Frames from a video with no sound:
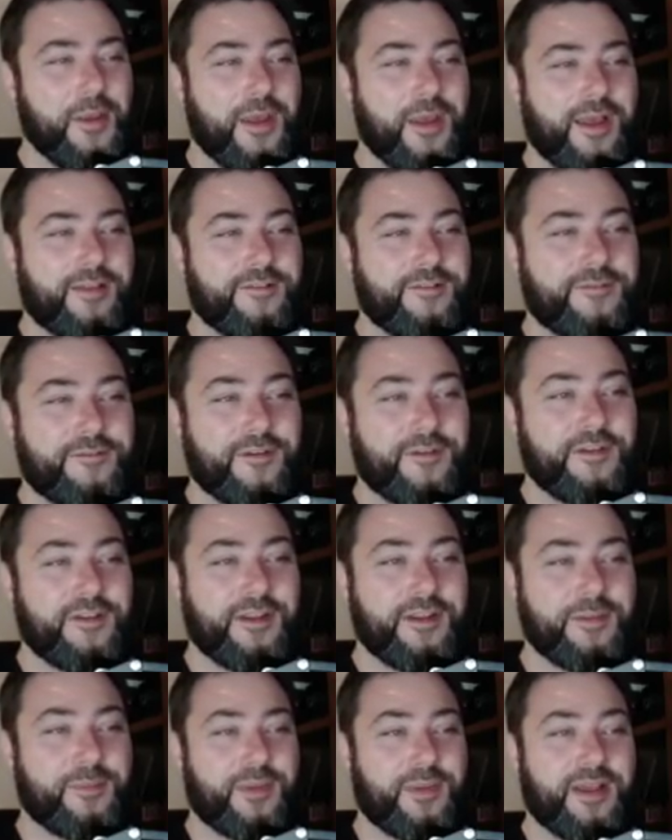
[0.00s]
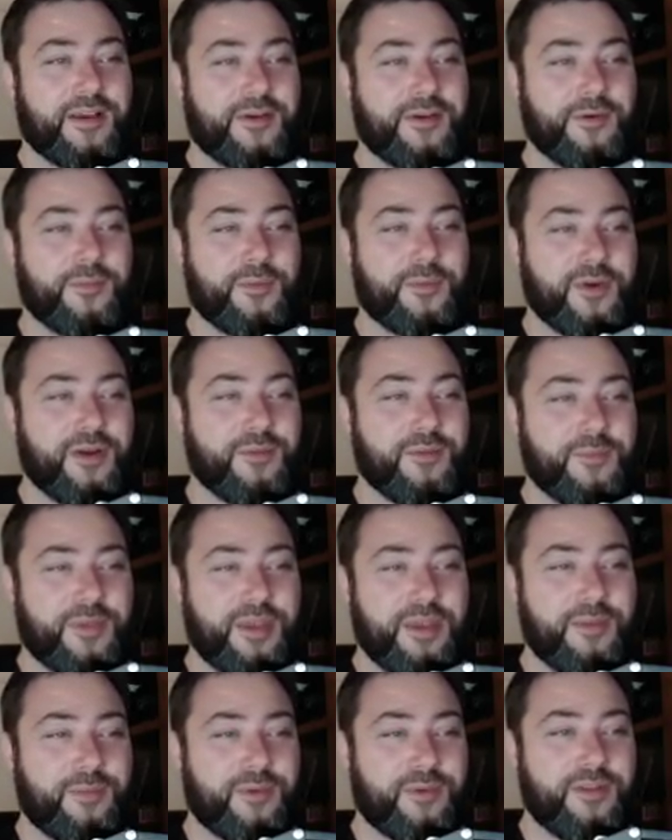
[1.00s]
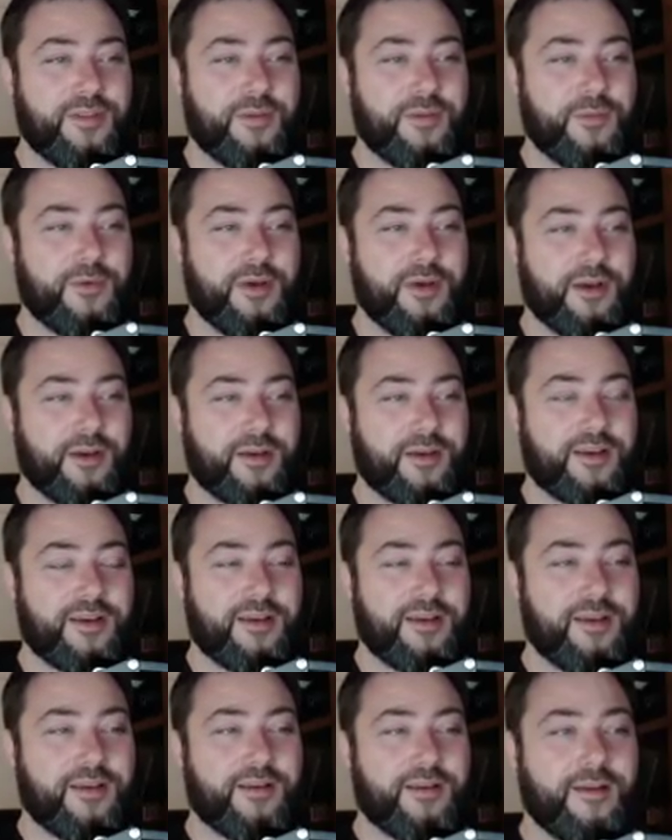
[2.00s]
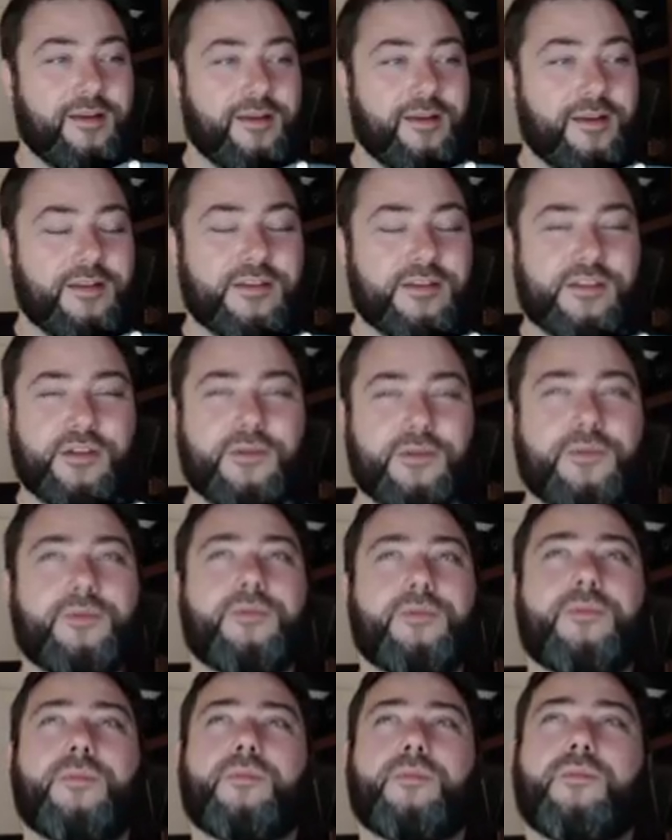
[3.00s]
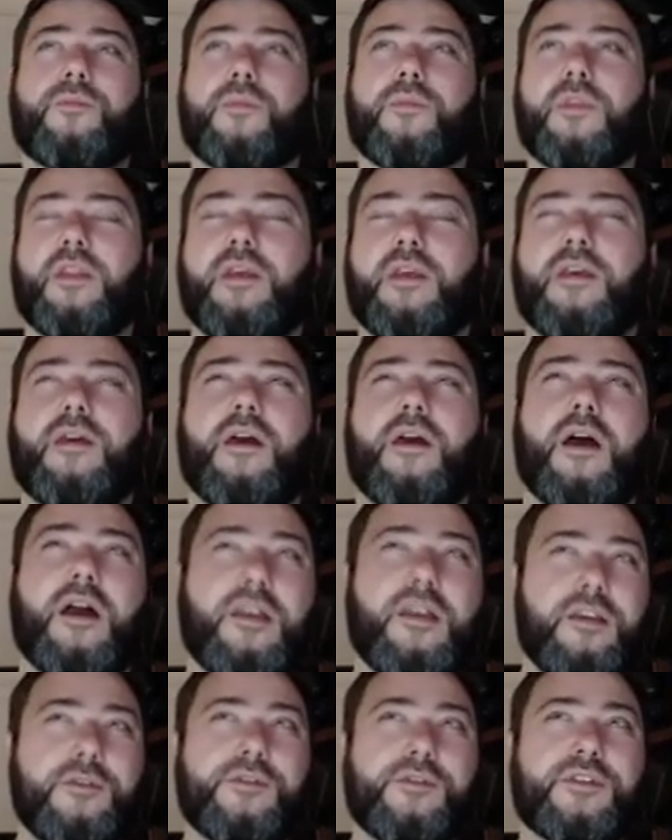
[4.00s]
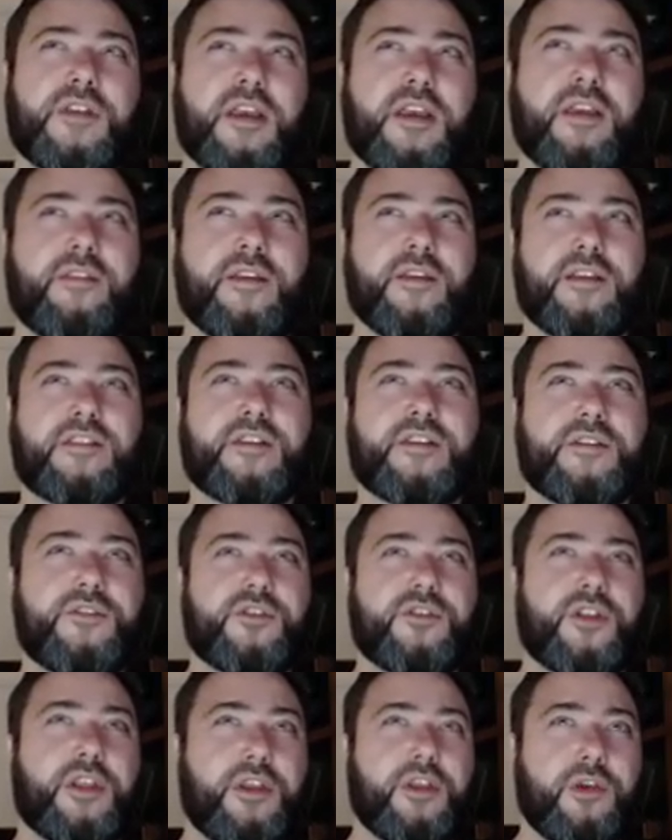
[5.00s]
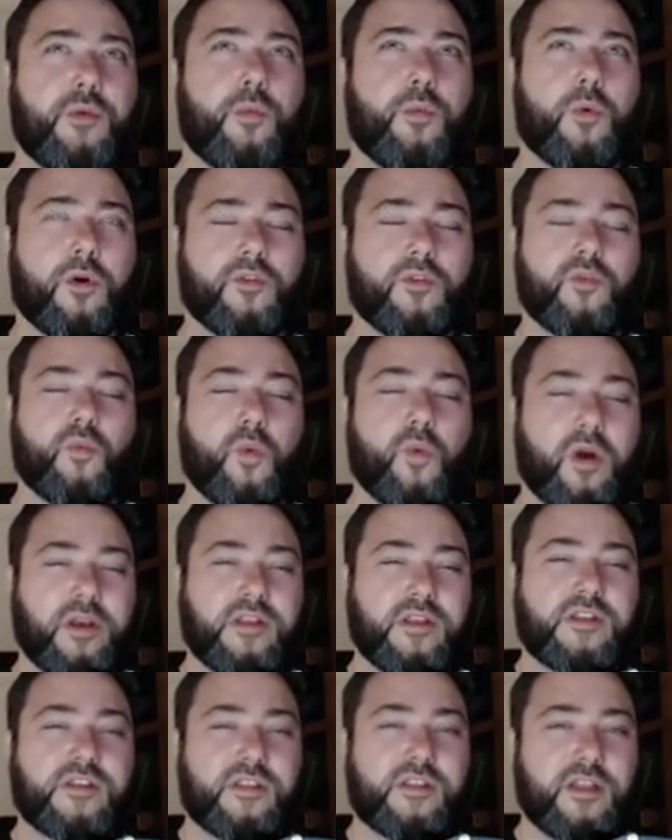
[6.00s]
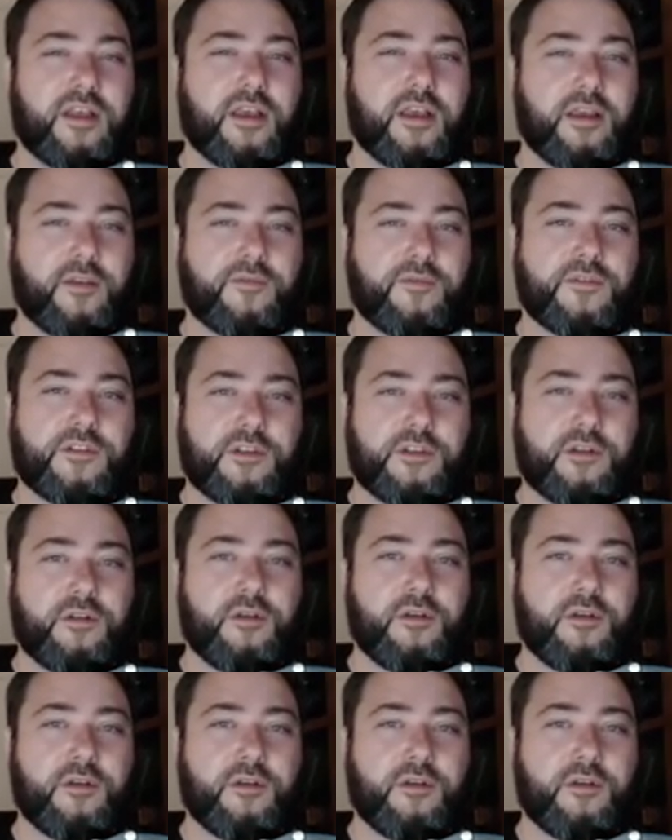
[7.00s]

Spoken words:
And funding black or brown people in the work. So, Are you saying that essentially you want white slaves?